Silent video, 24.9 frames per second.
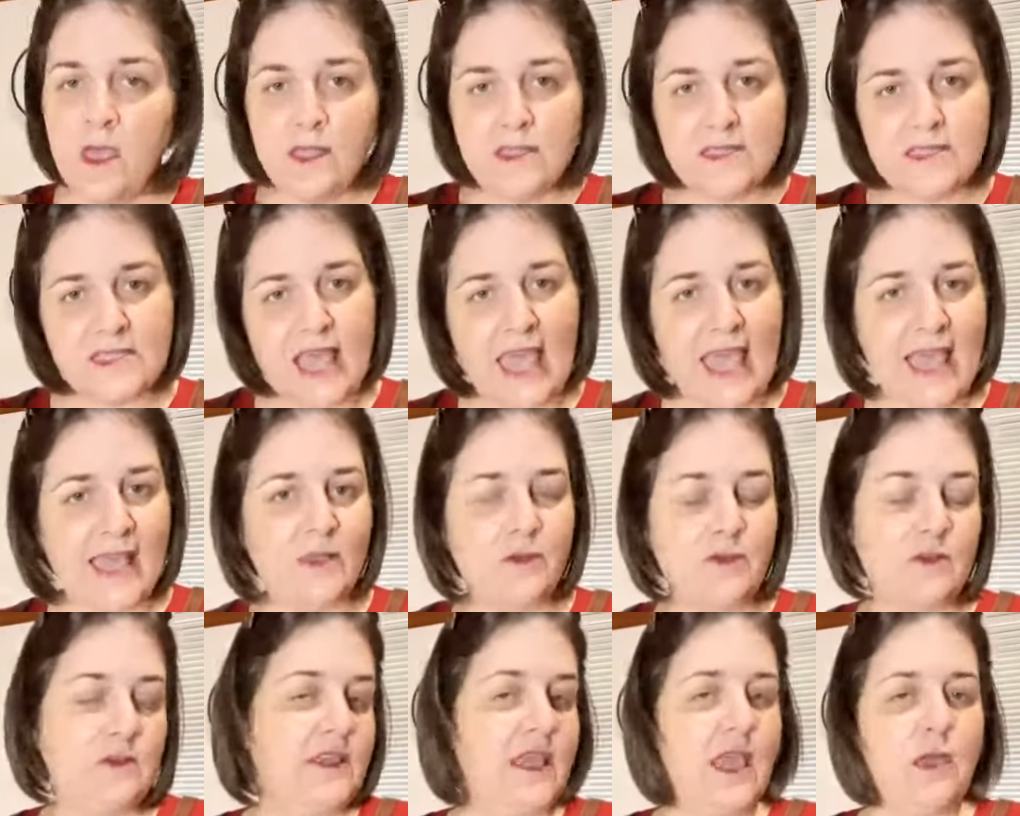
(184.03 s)
Take,
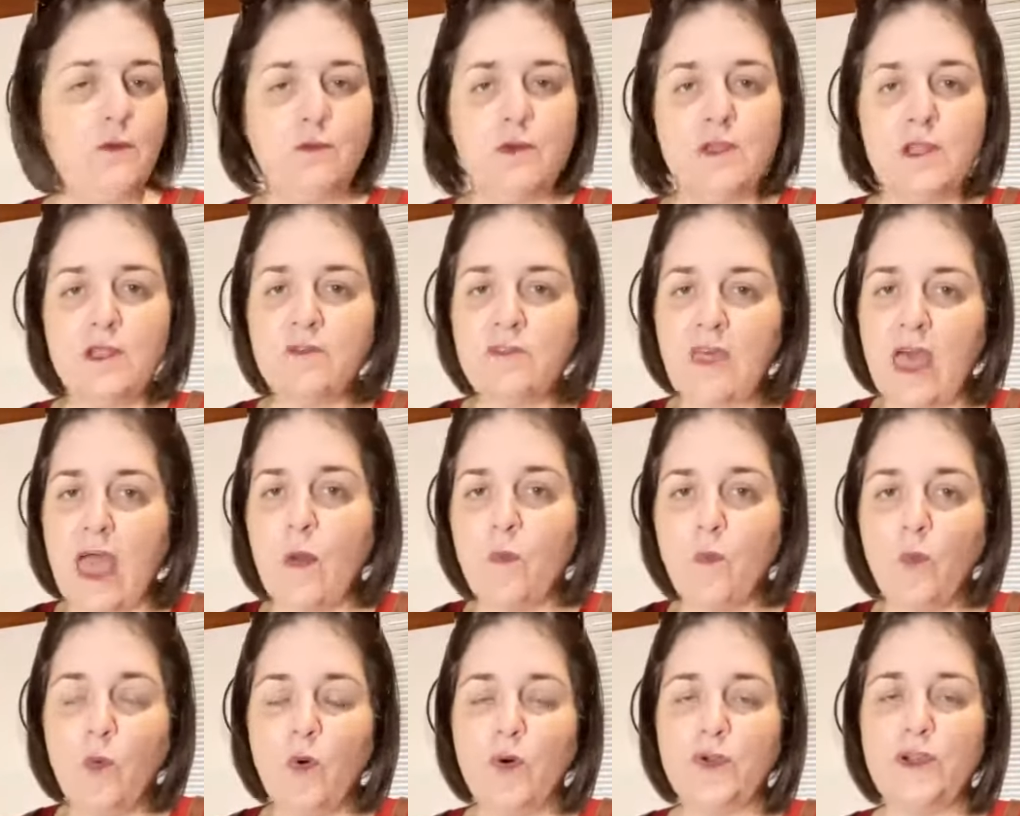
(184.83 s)
get rid of that
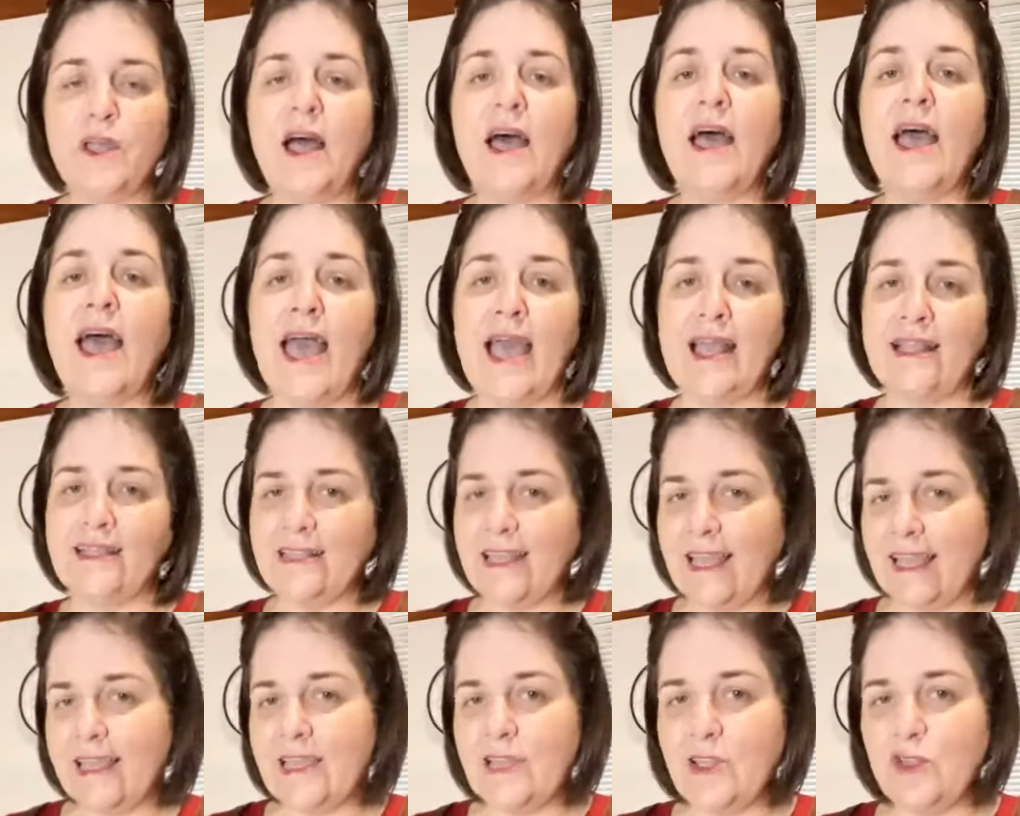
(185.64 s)
water and
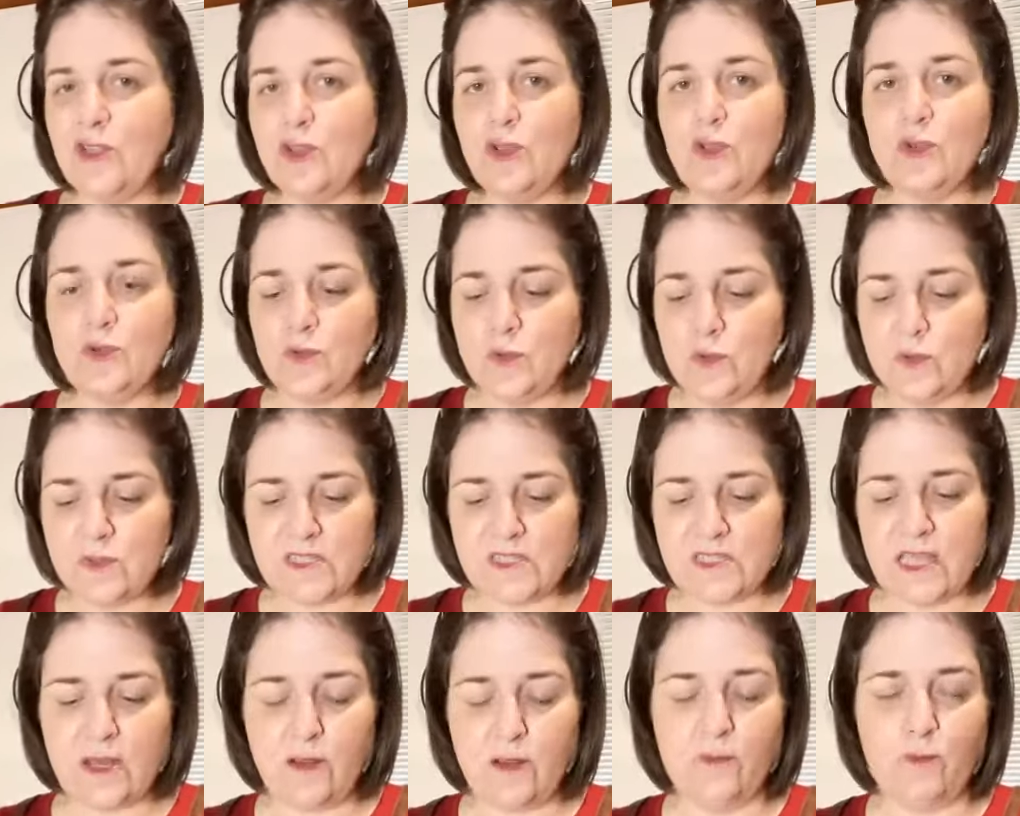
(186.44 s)
get a new
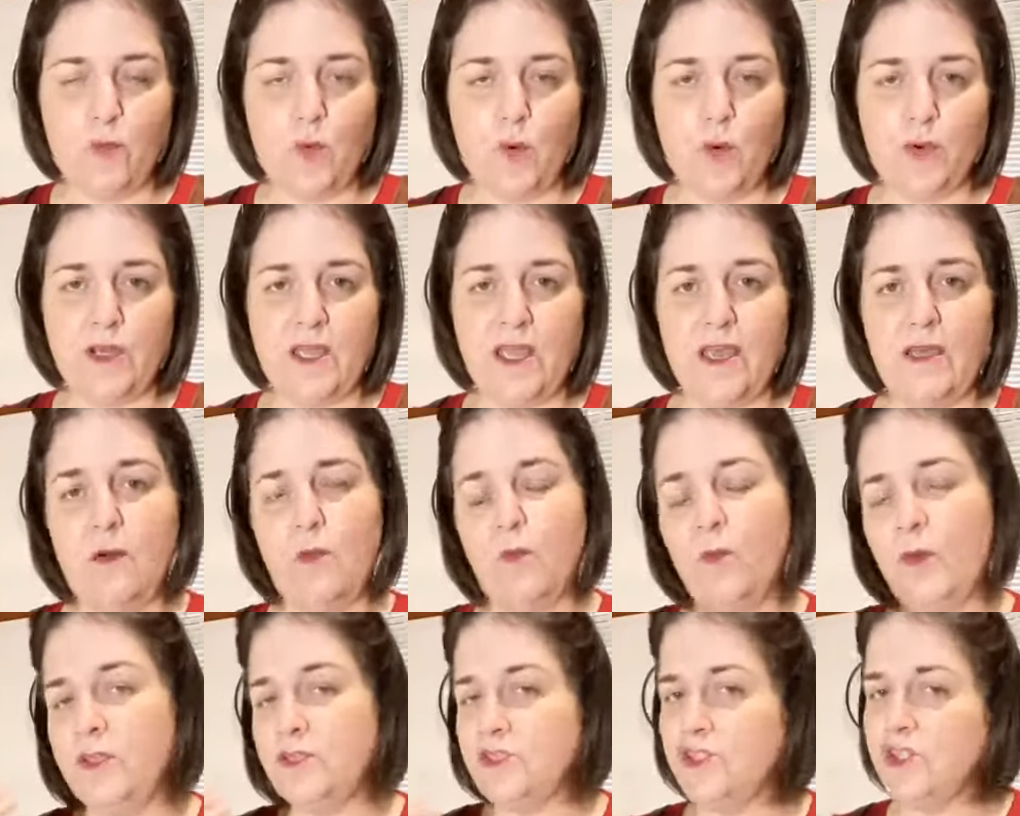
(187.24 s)
set of water.
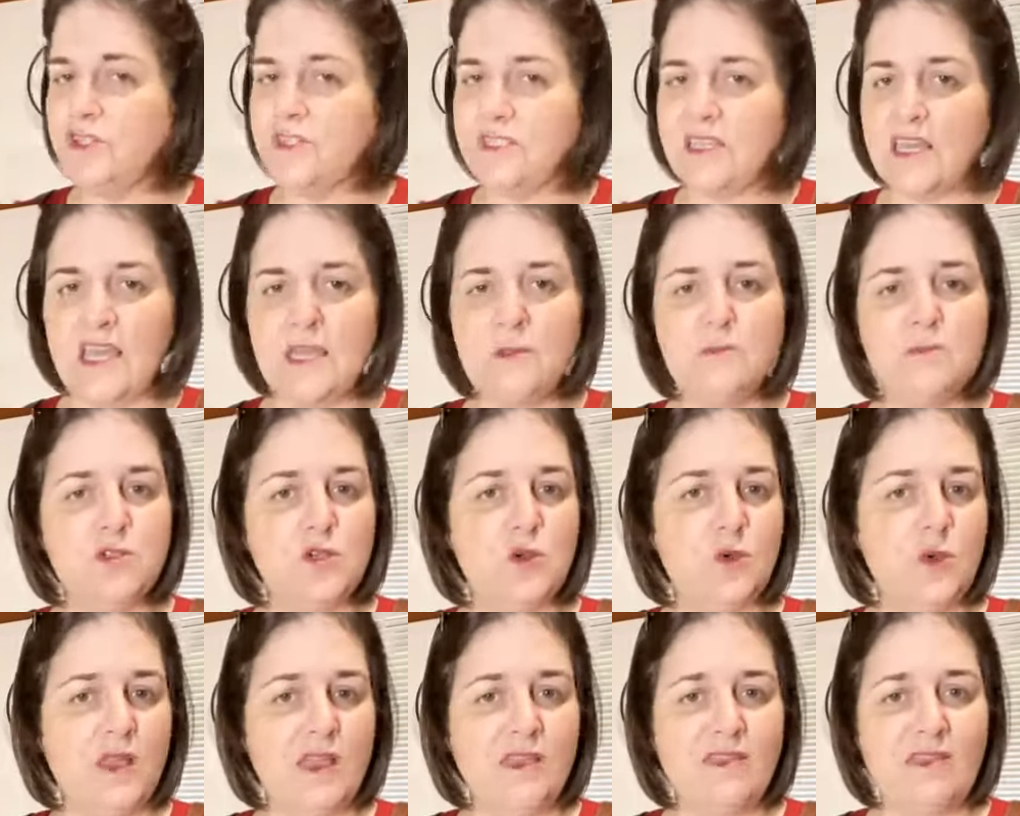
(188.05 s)
We just keep
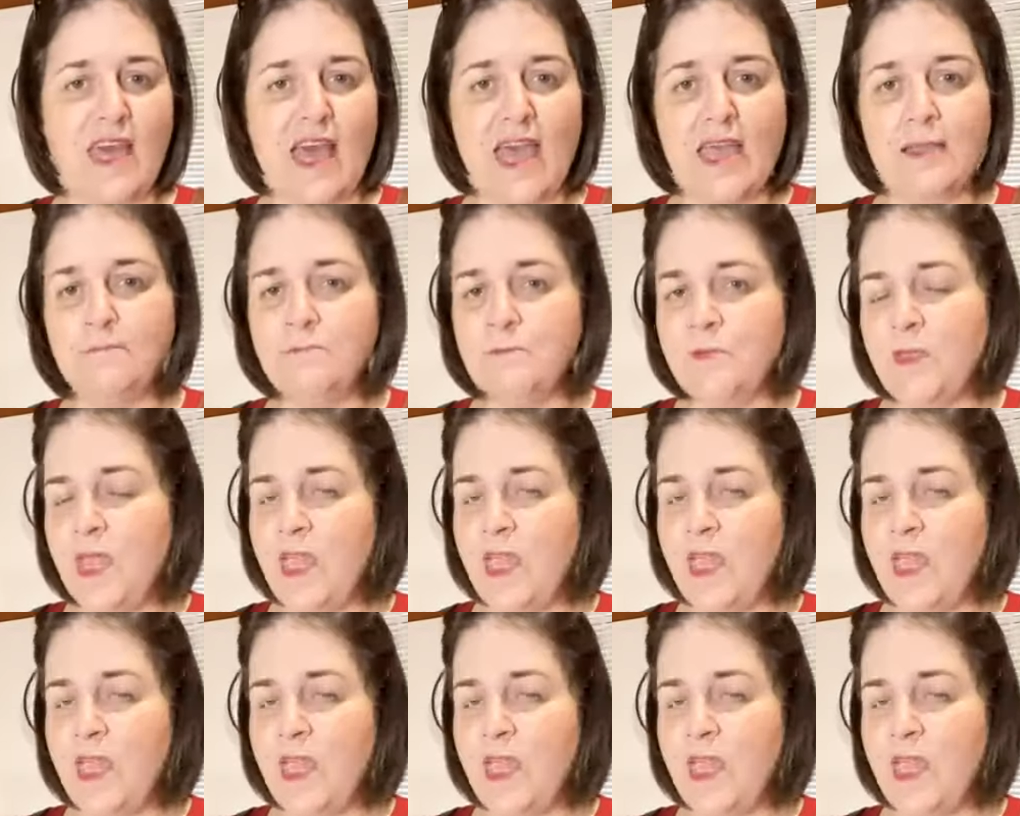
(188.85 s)
doing that.